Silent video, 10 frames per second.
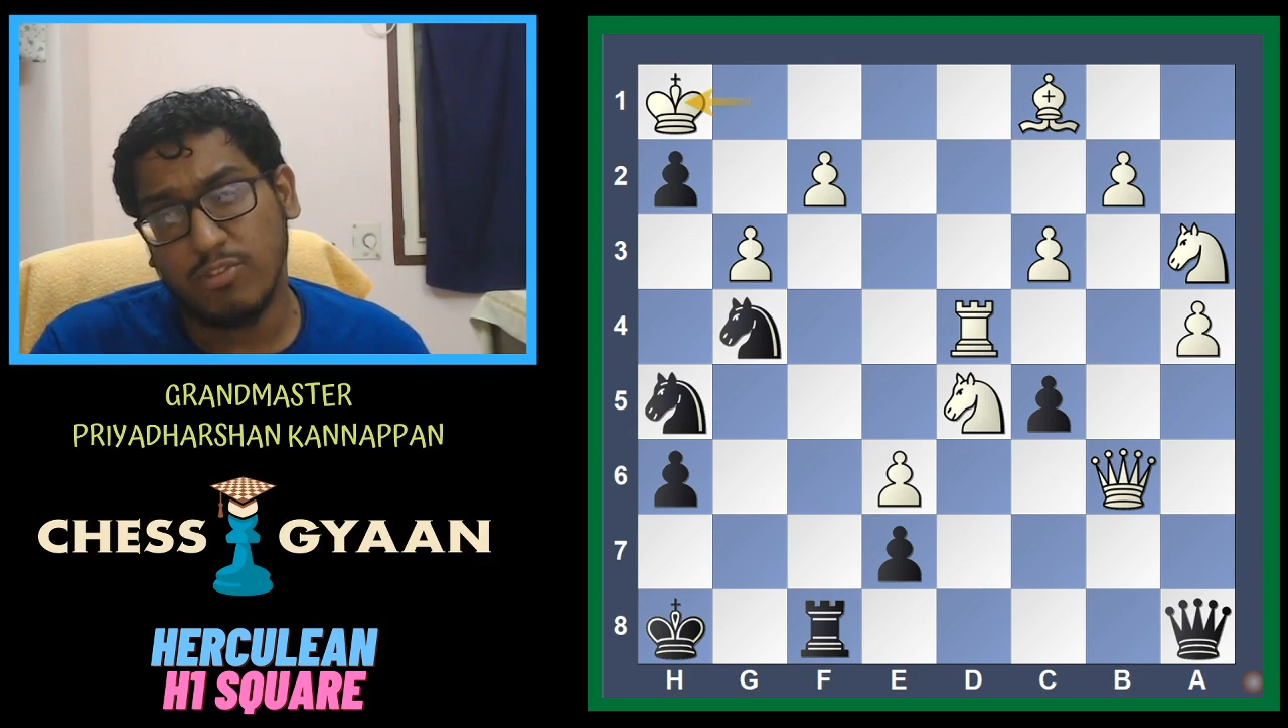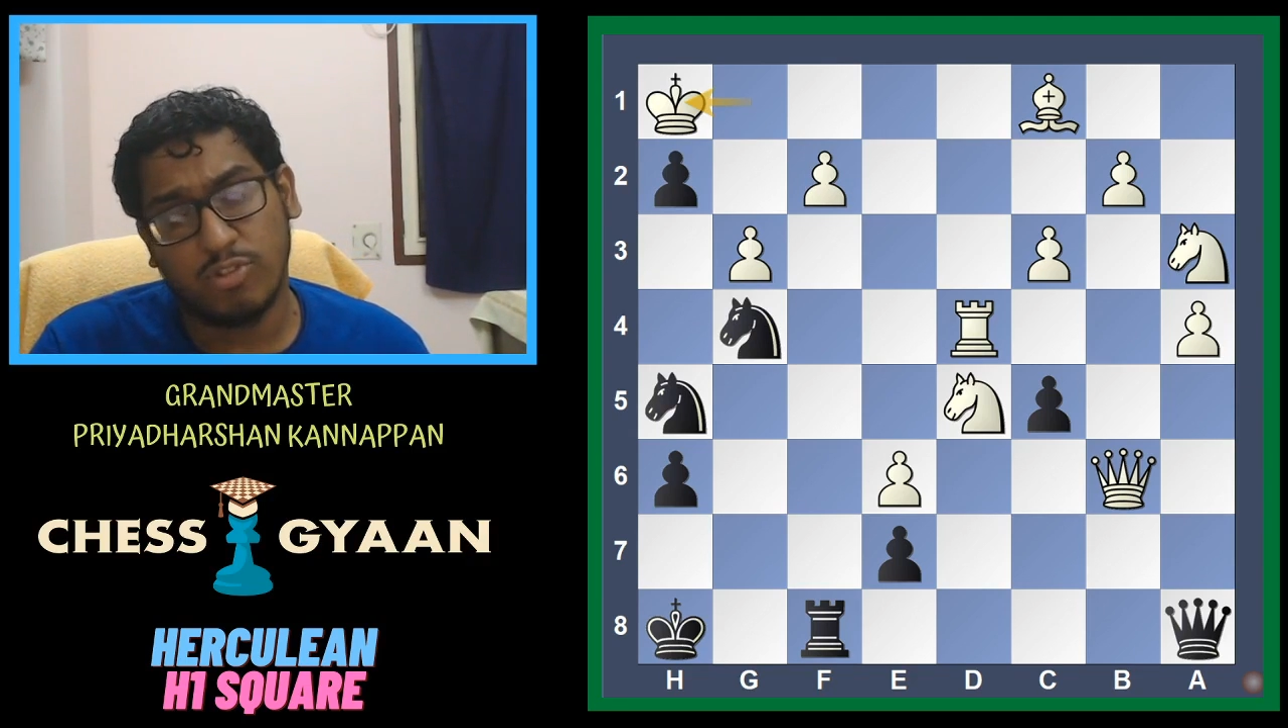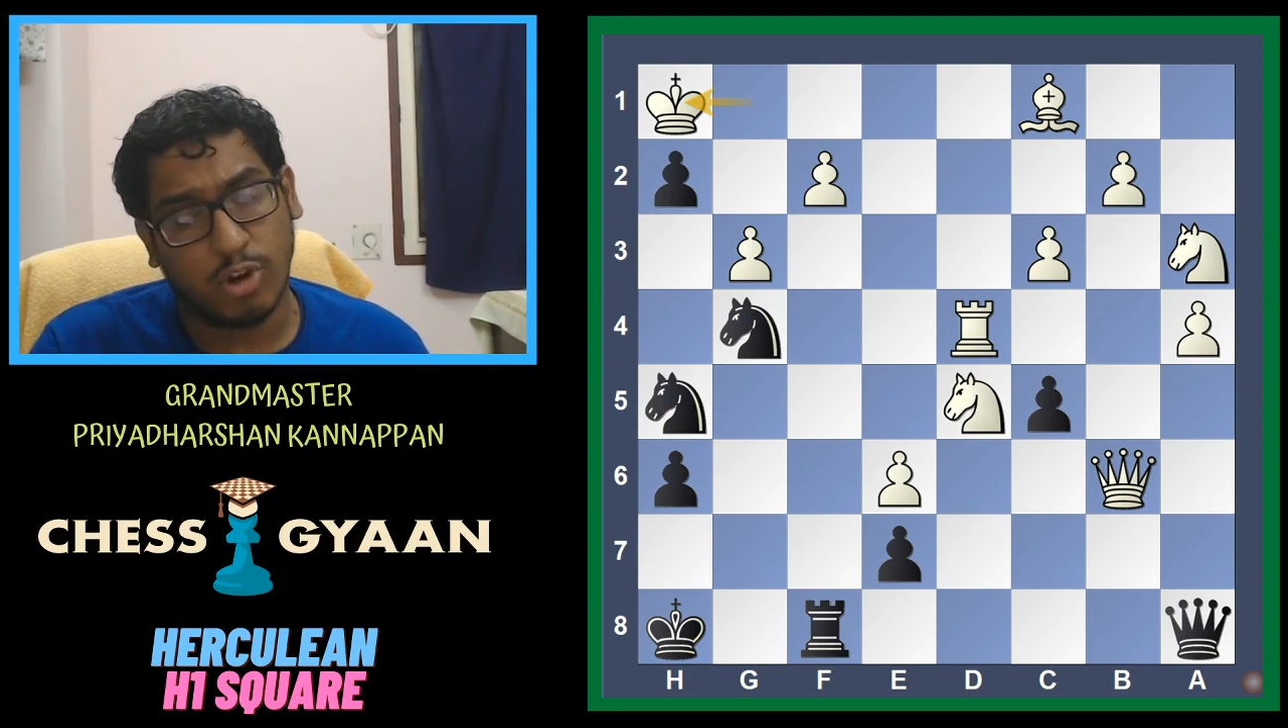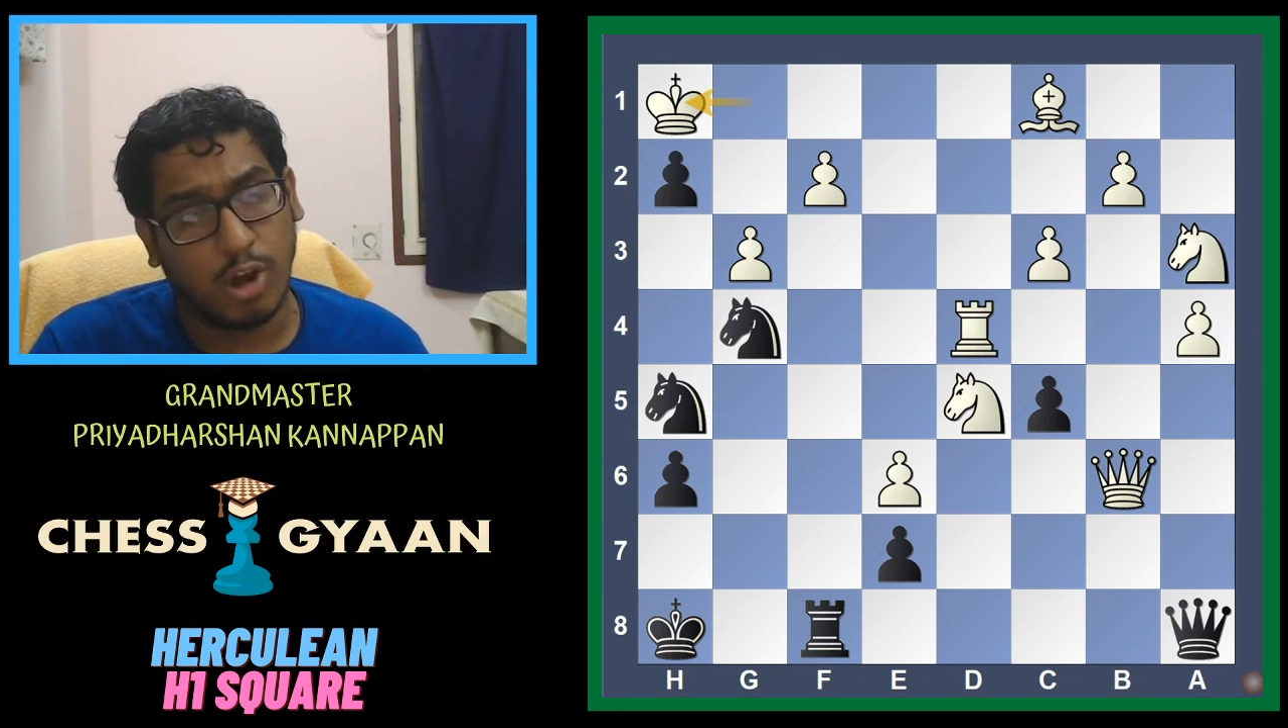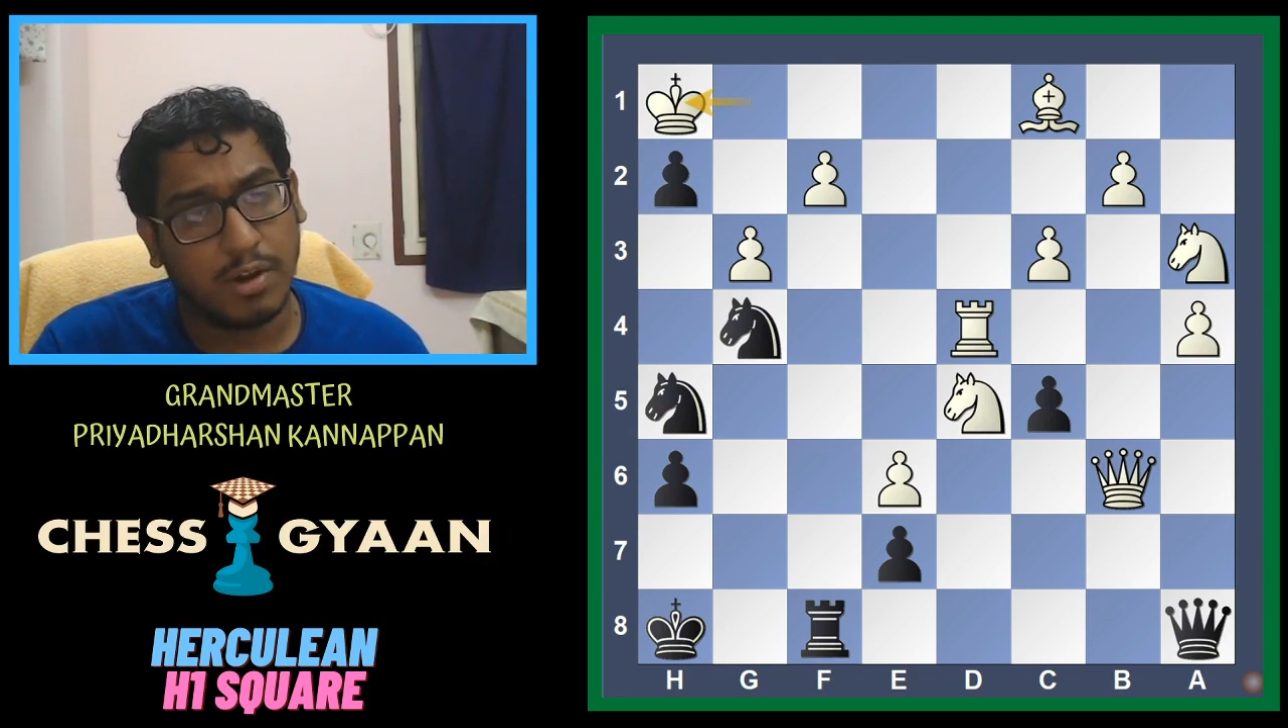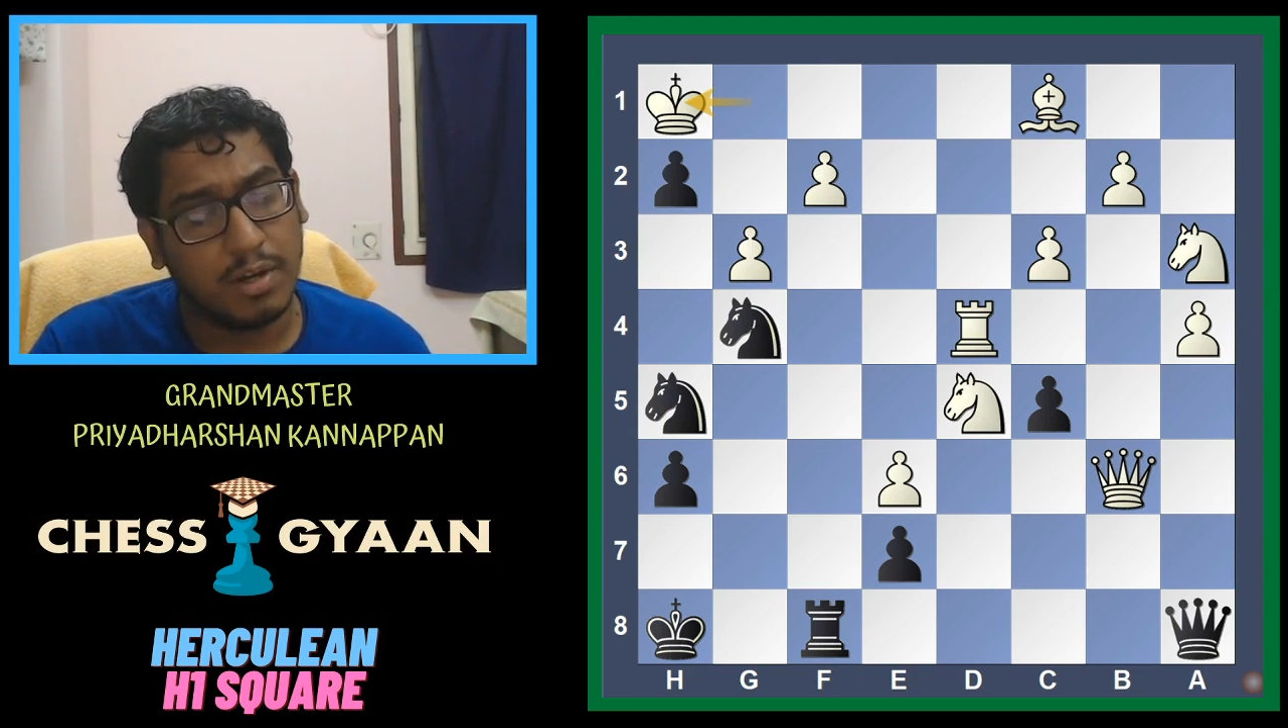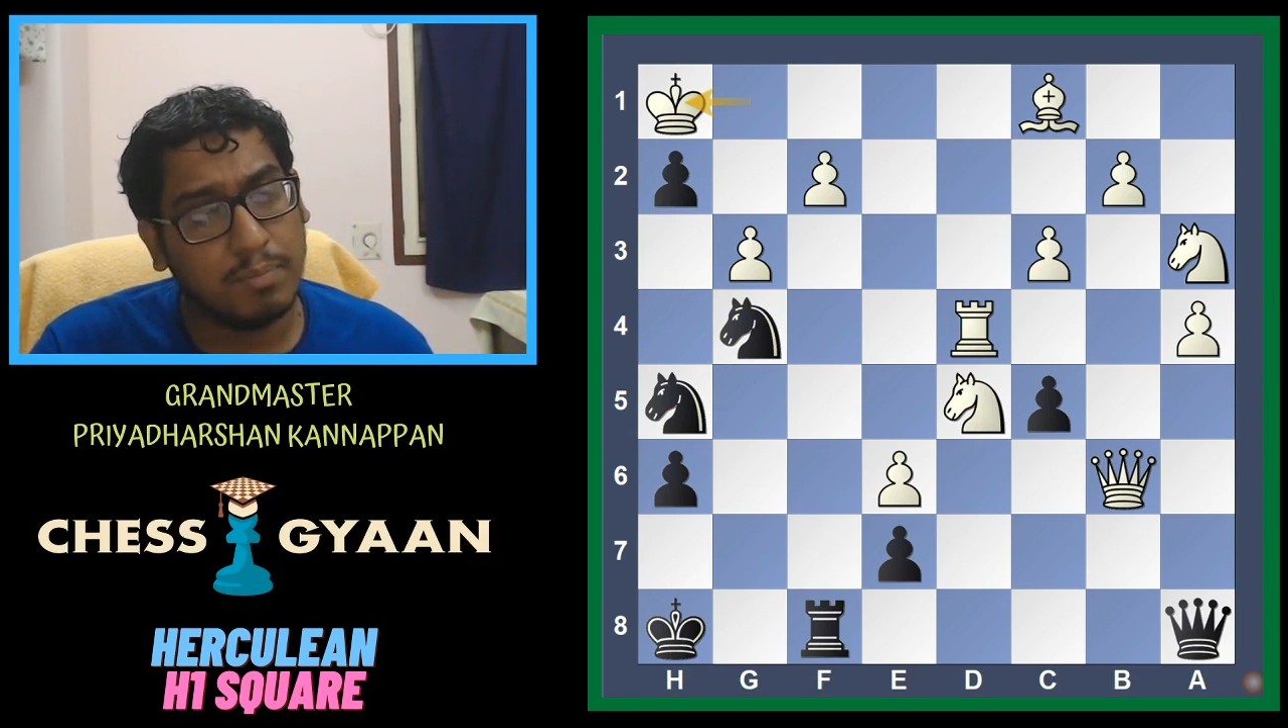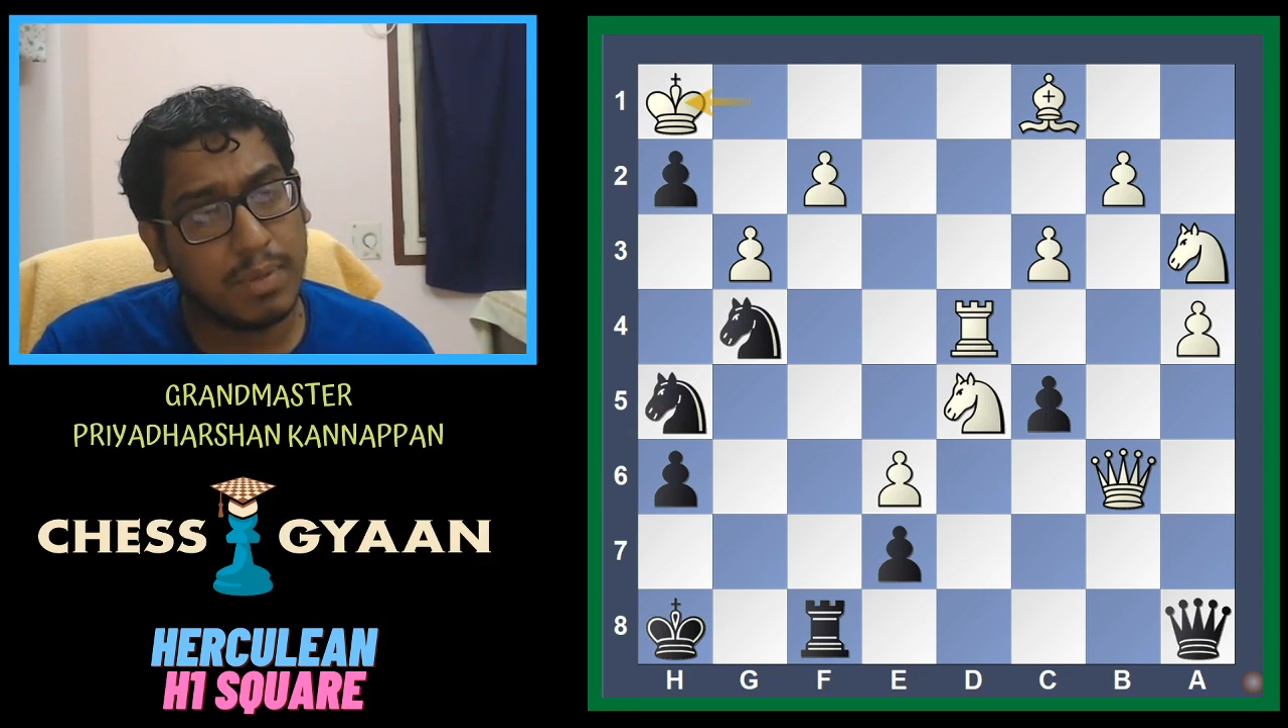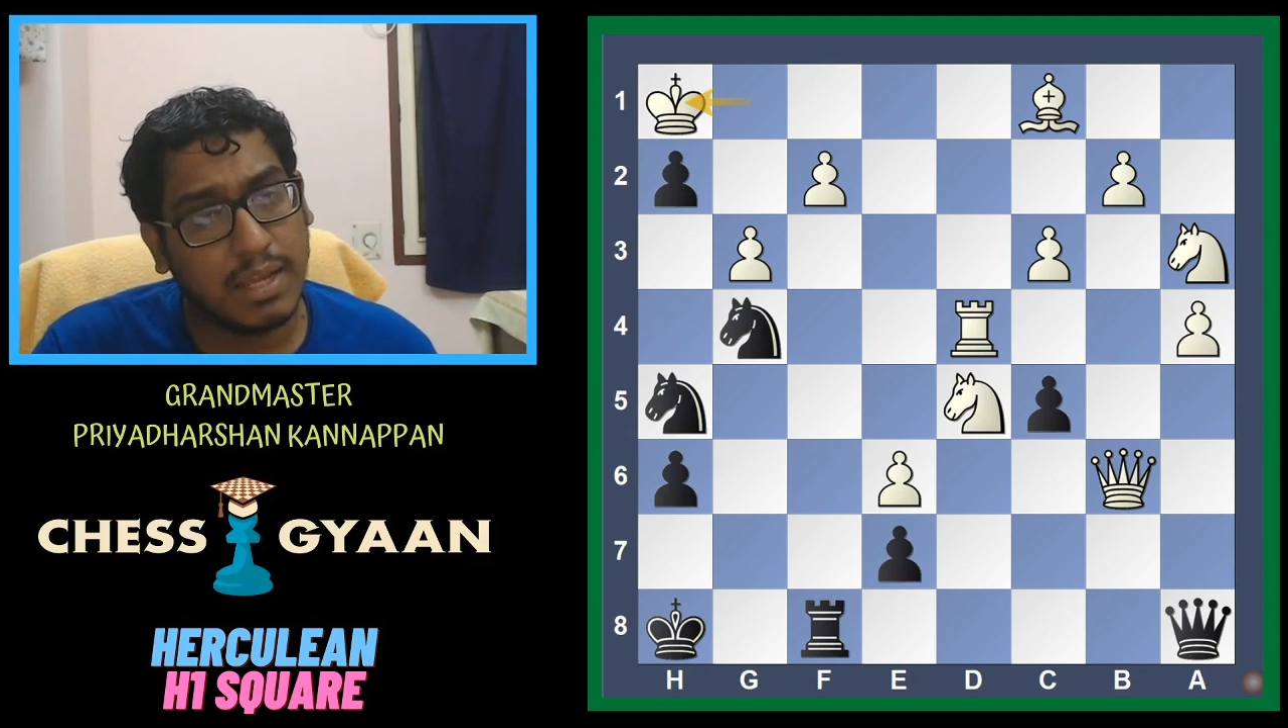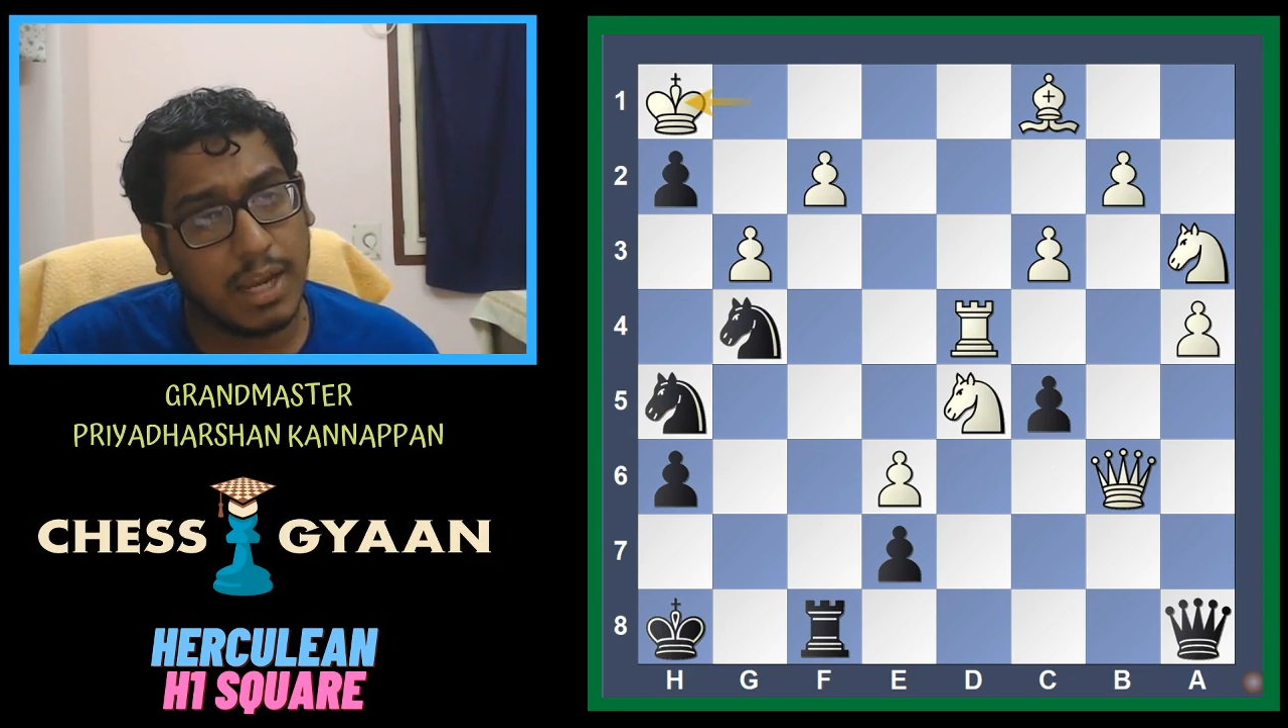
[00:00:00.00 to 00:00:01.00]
strong reply